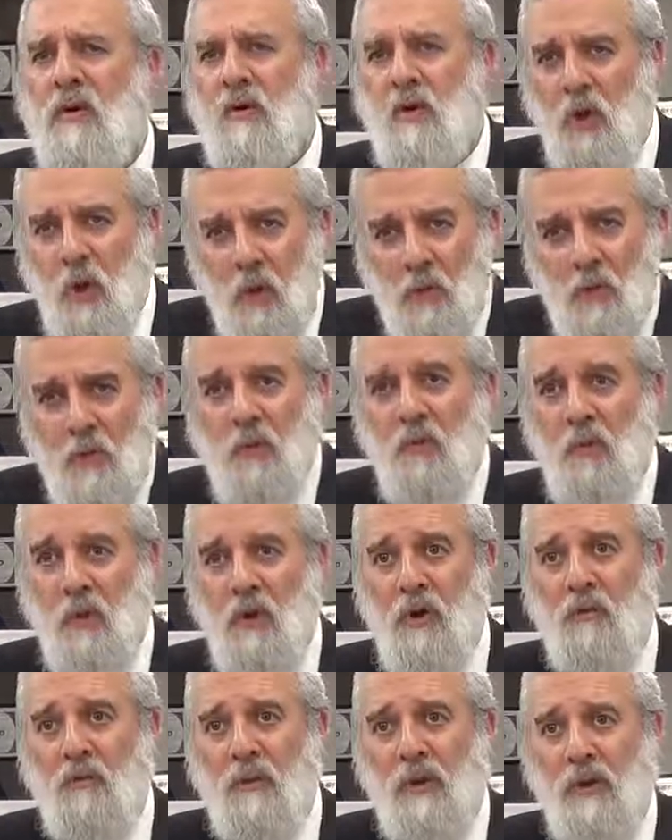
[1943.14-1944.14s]
global
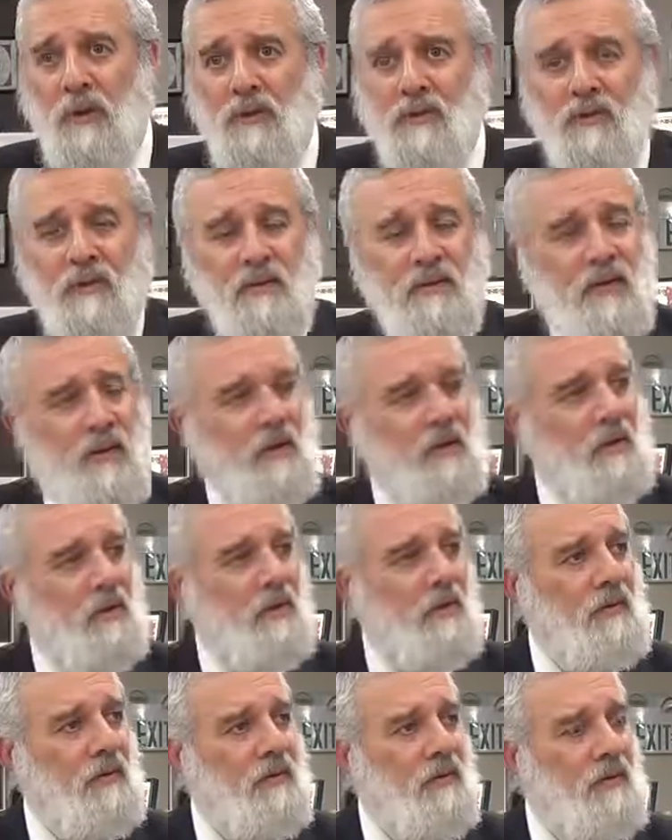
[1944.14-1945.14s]
warming. Thank you.
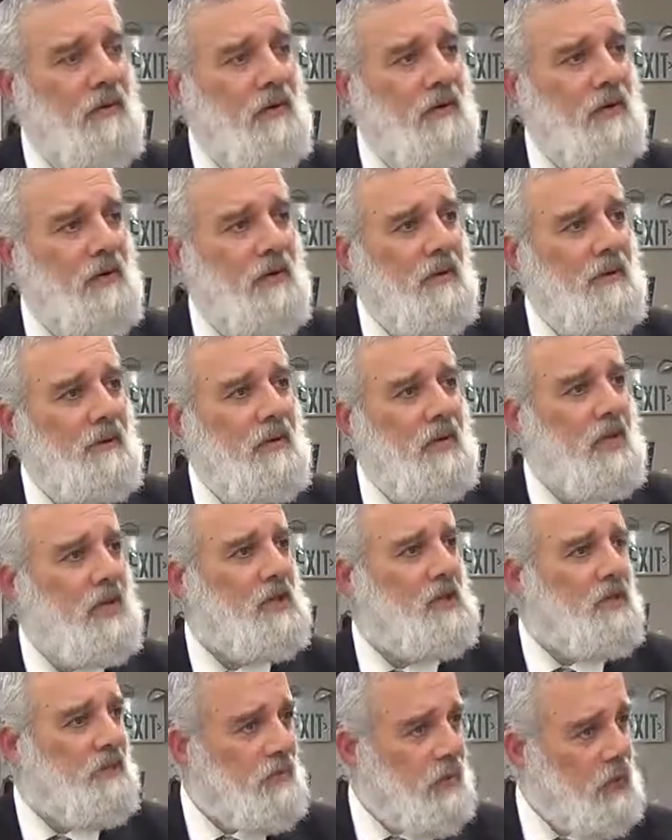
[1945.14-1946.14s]

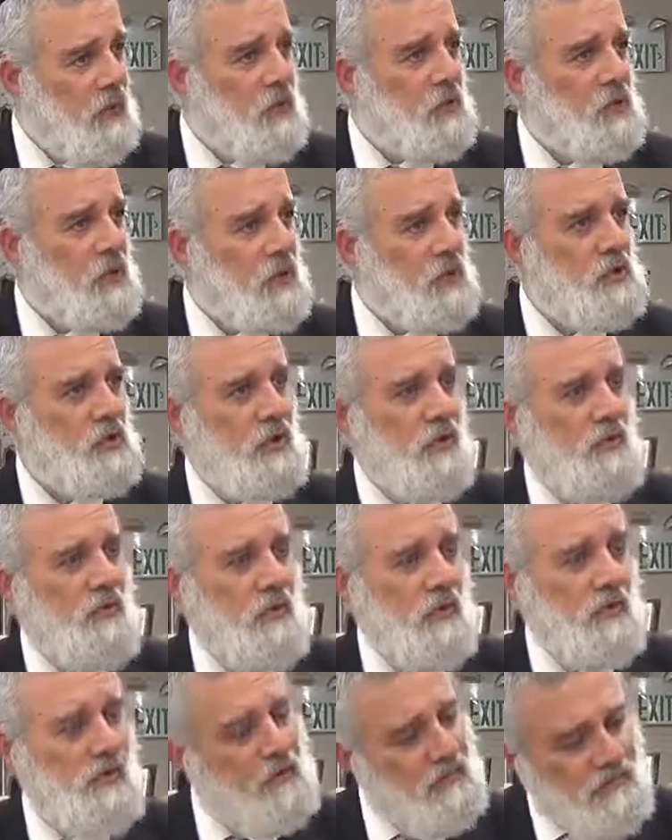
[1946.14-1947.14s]
Because of pollution and so
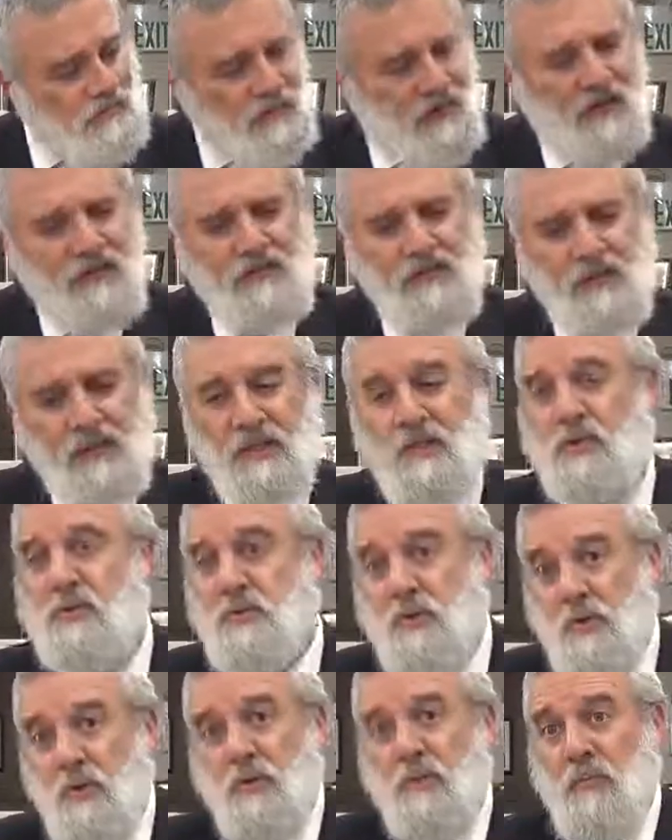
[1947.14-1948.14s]
forth. Fine, it's
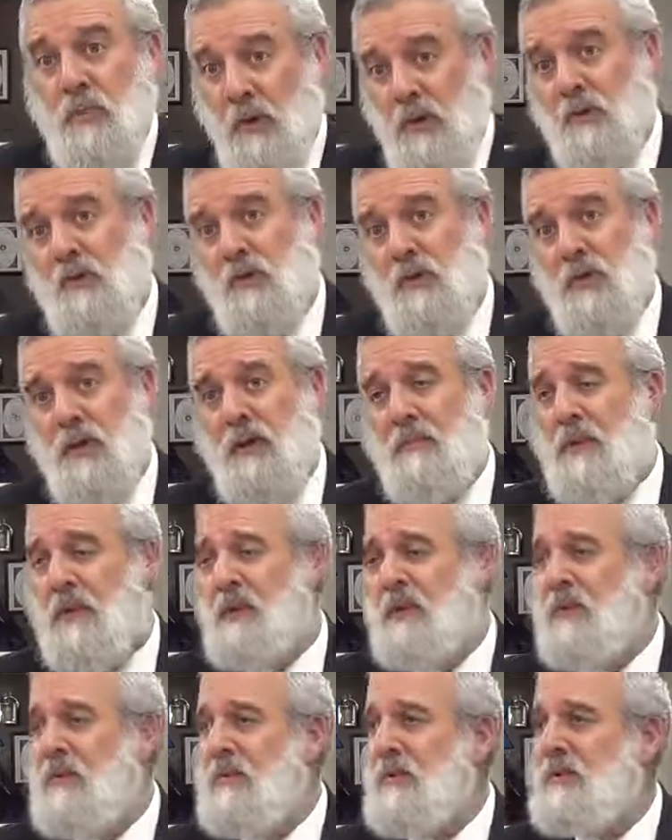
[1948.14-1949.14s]
true partially. I
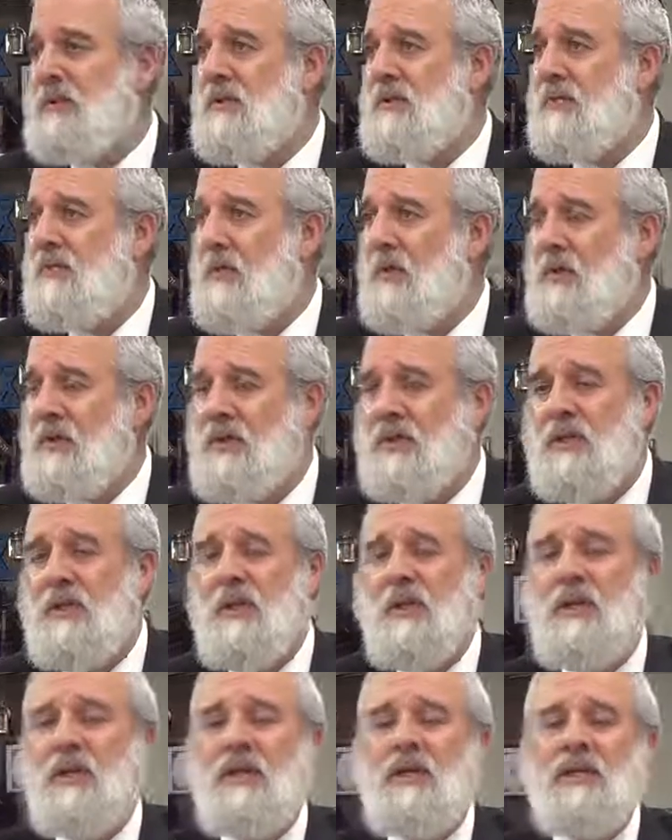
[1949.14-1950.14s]
mean, there is of course
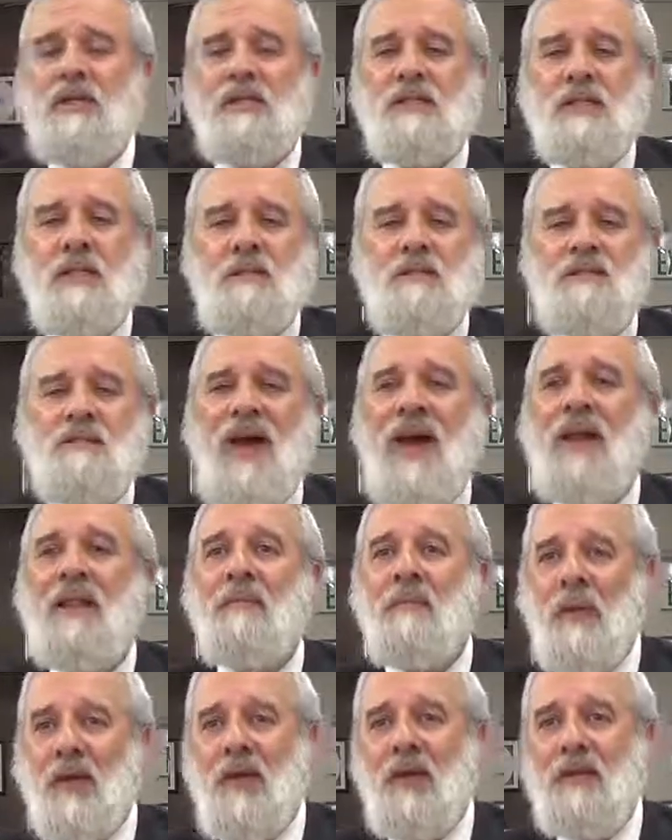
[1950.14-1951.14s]
some
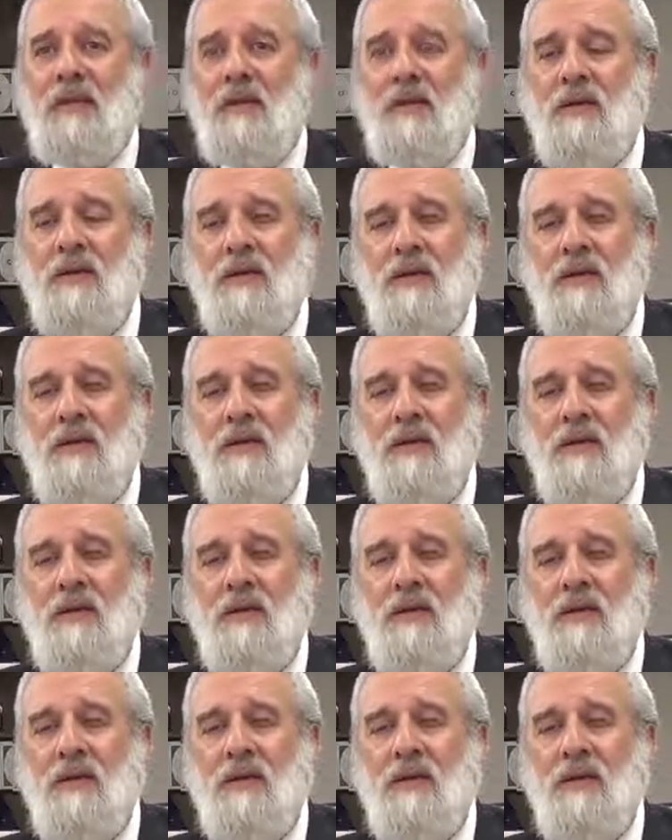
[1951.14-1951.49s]
man-made